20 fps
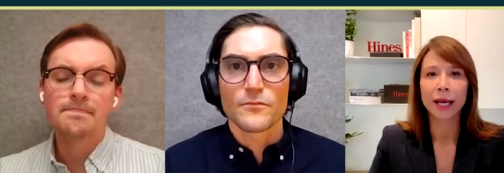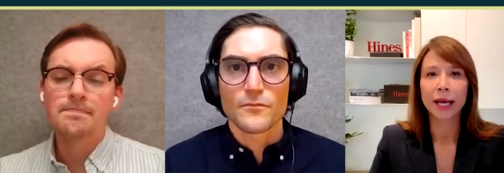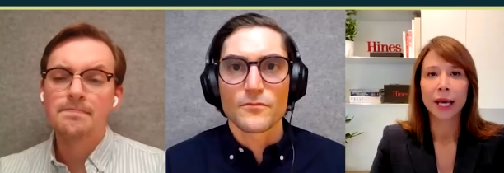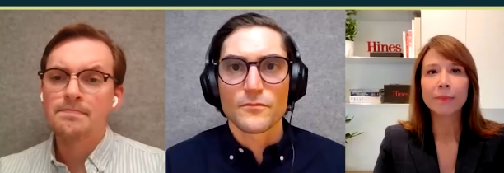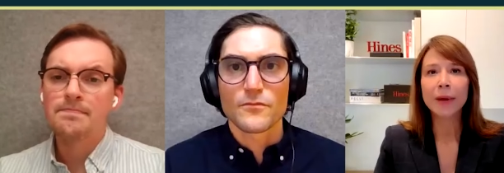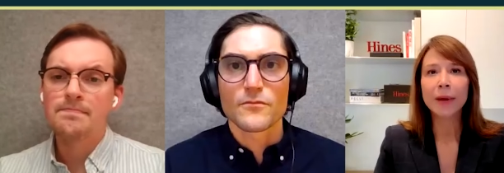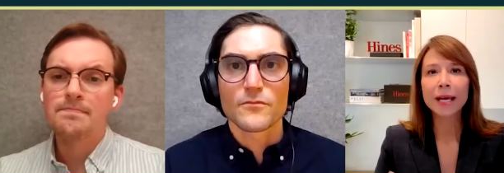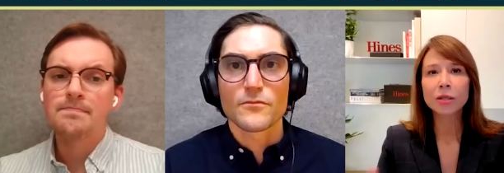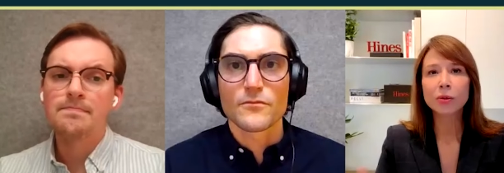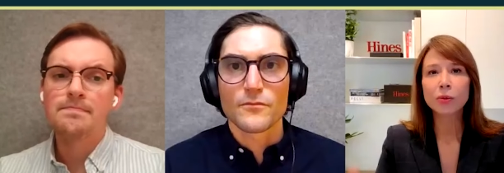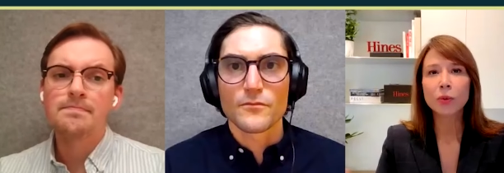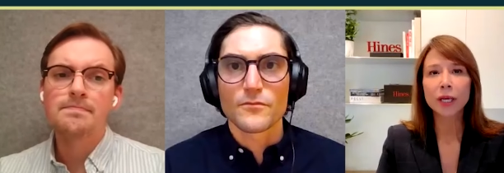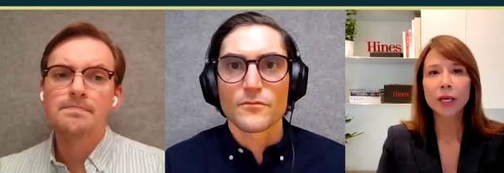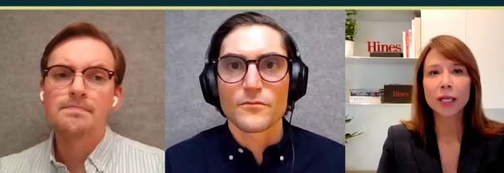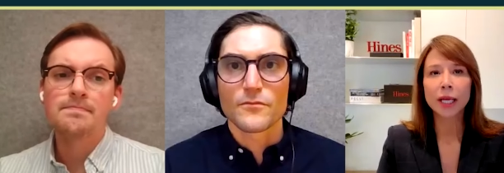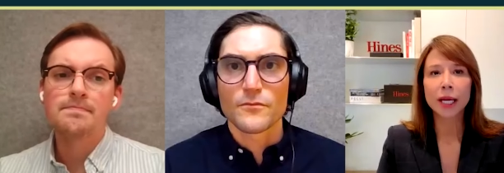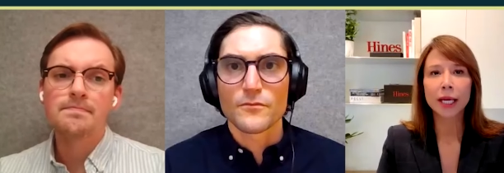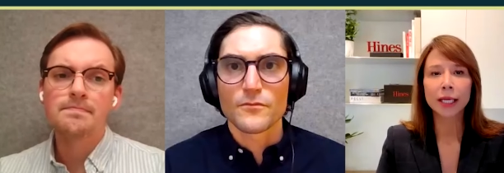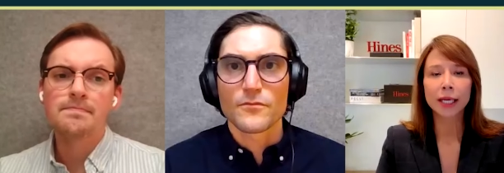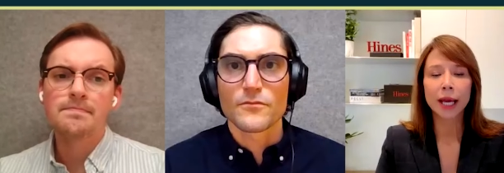Speaker 1: And the best
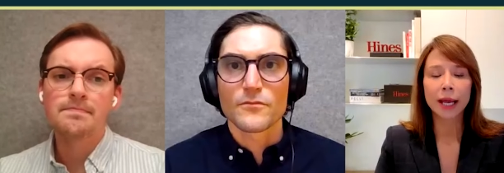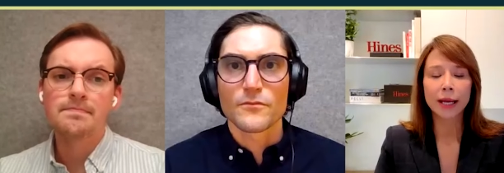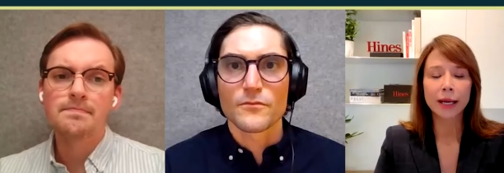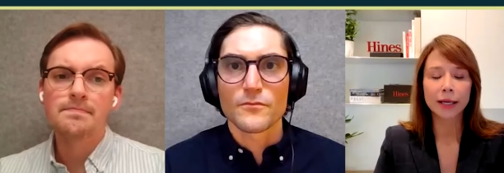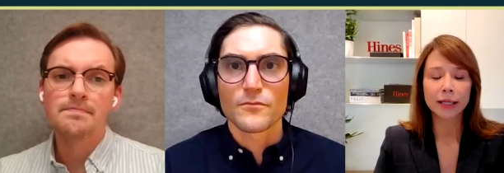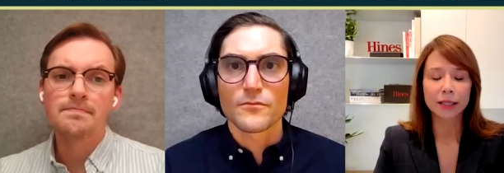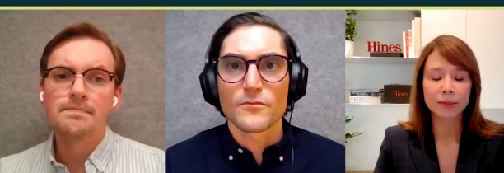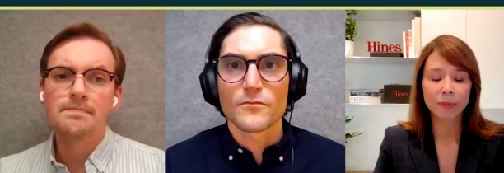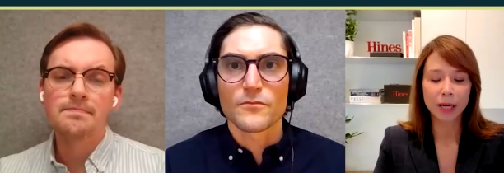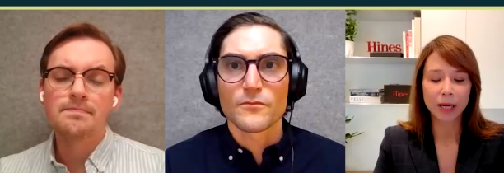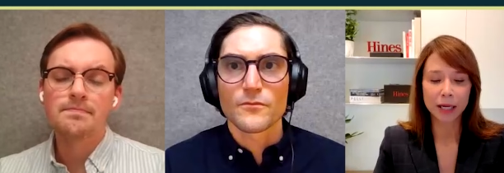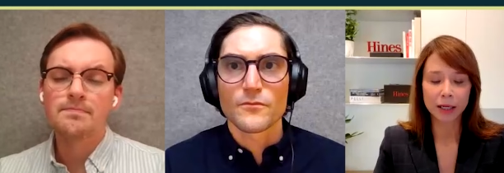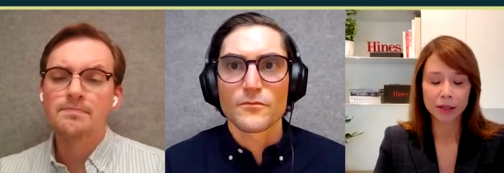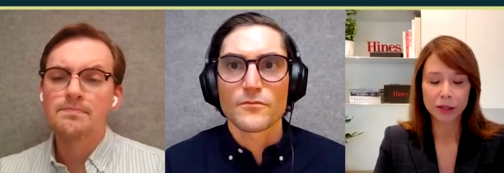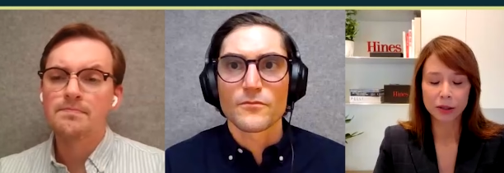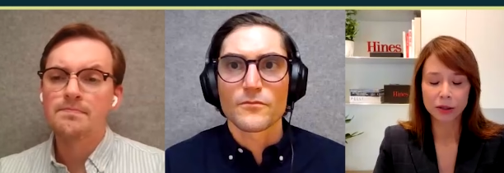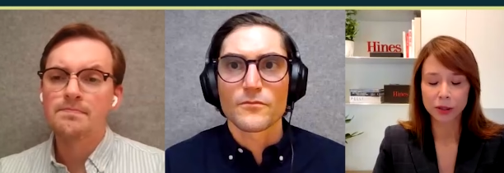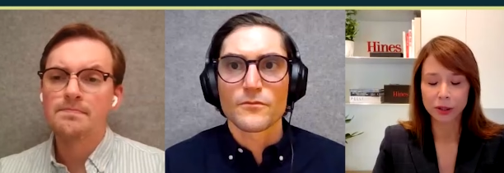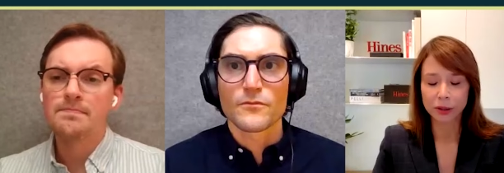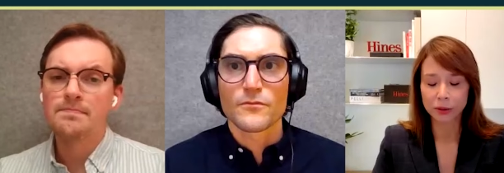way that I can
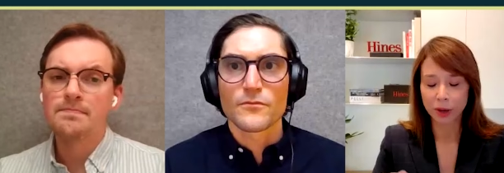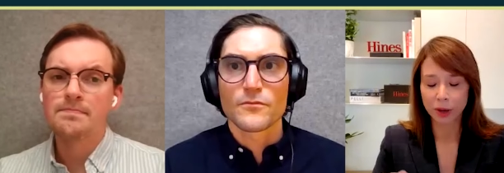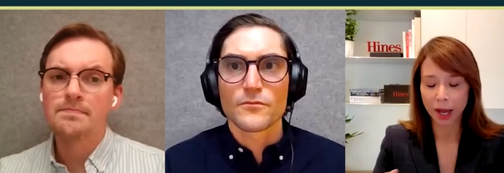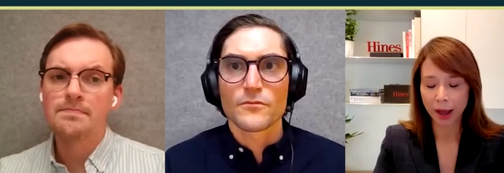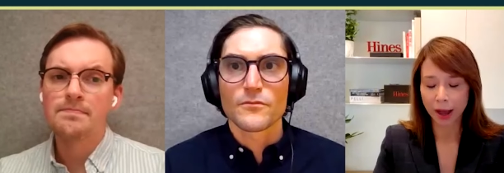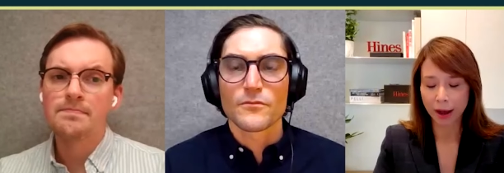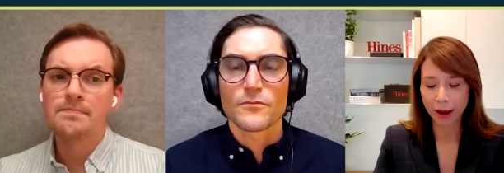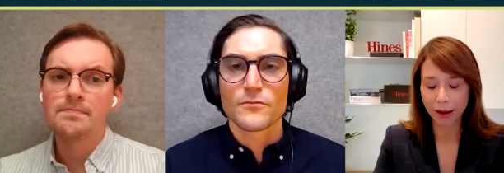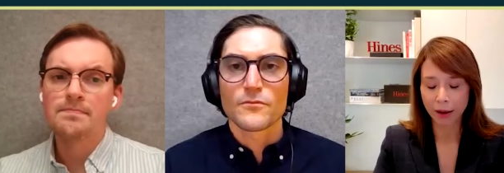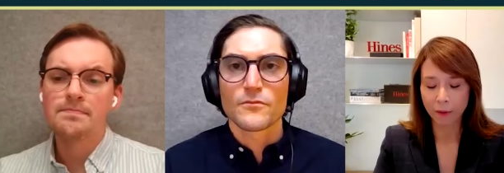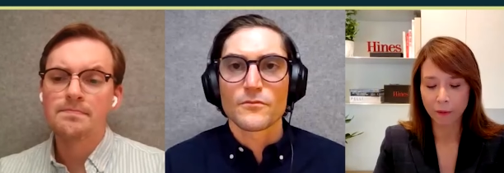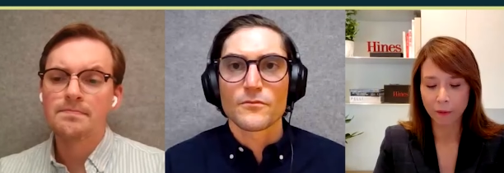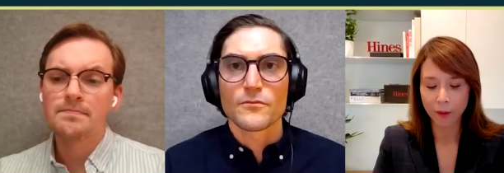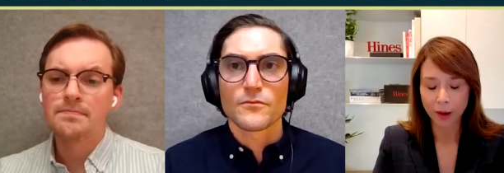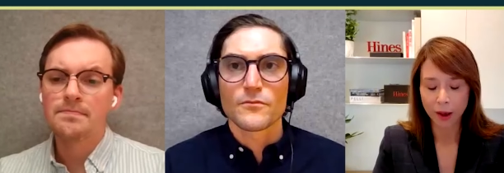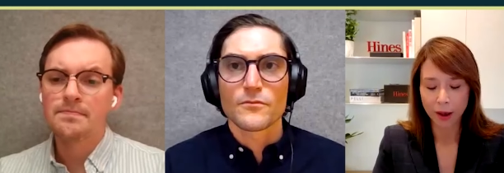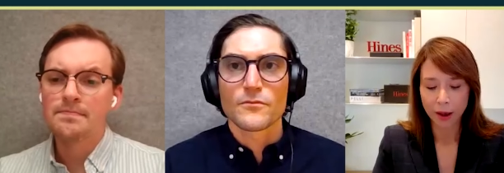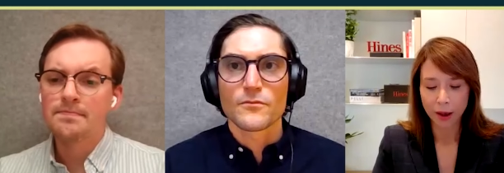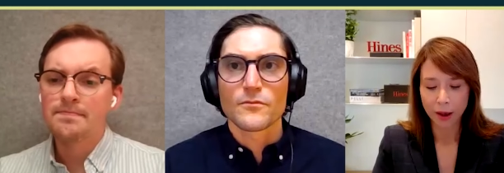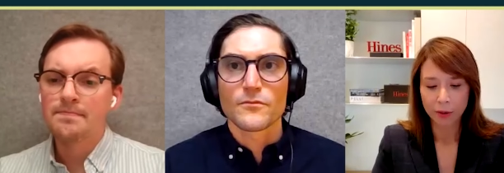explain to you
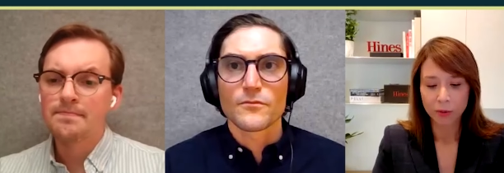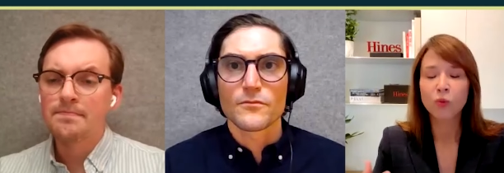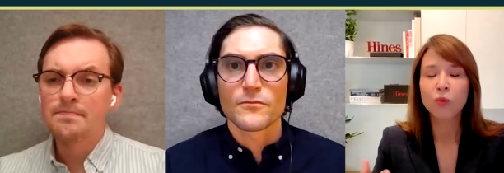how